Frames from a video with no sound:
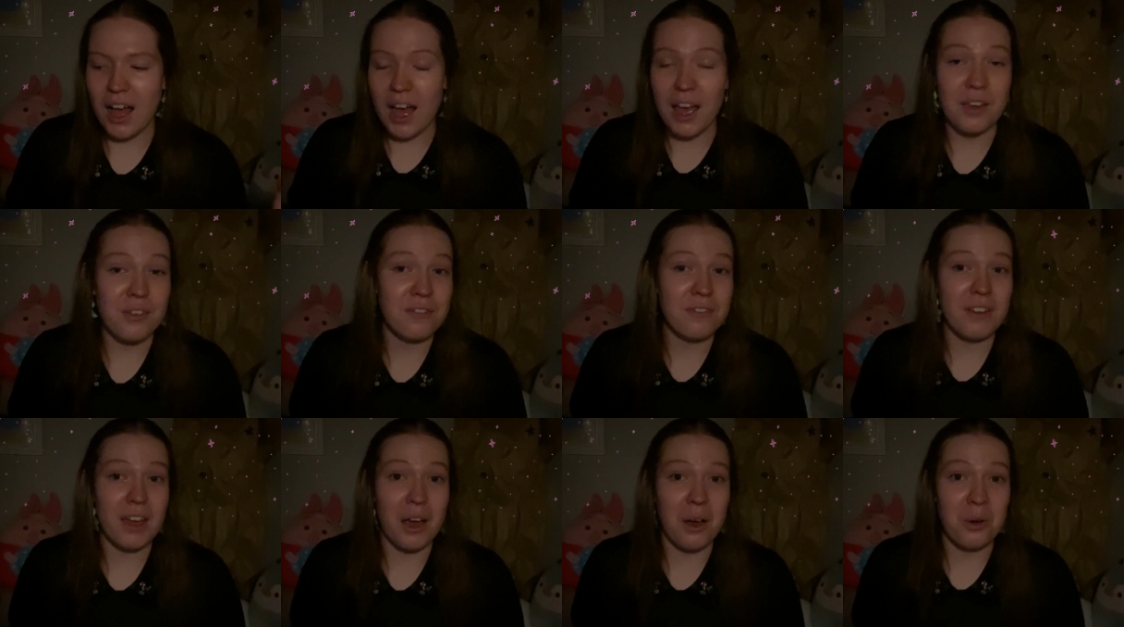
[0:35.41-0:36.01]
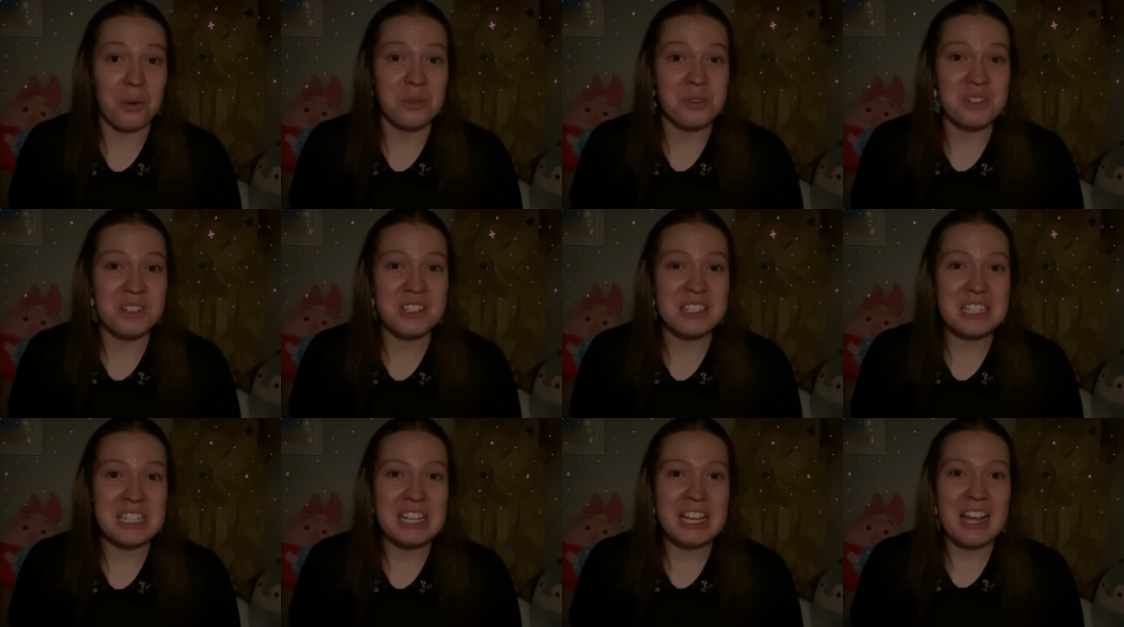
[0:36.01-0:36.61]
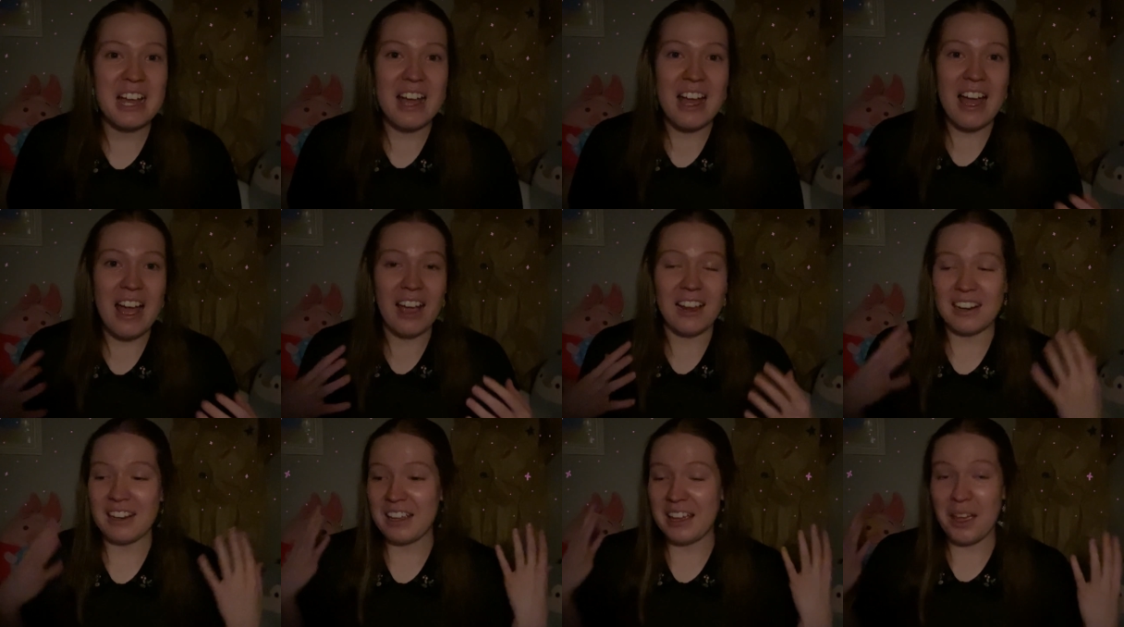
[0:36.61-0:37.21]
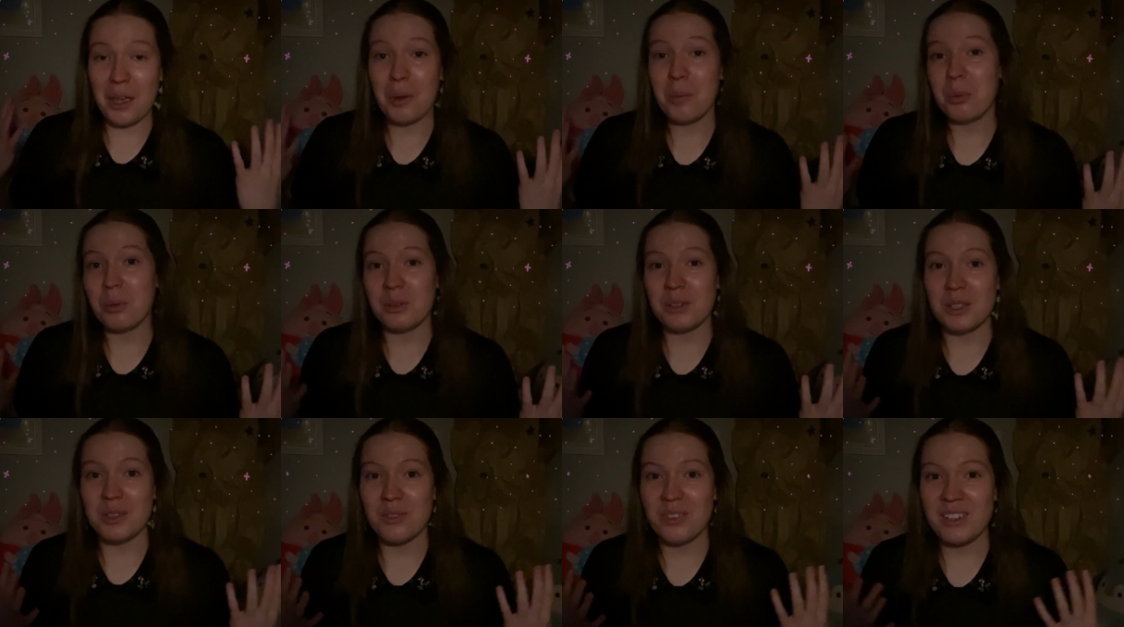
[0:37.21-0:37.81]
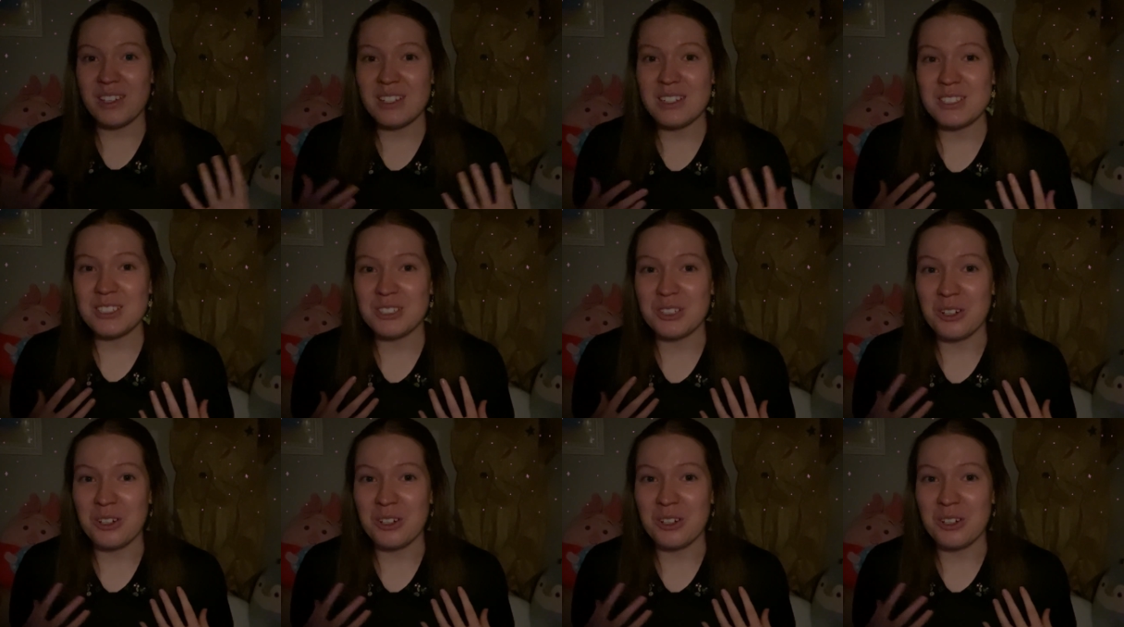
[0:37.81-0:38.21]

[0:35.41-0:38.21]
I found, and I can't believe it.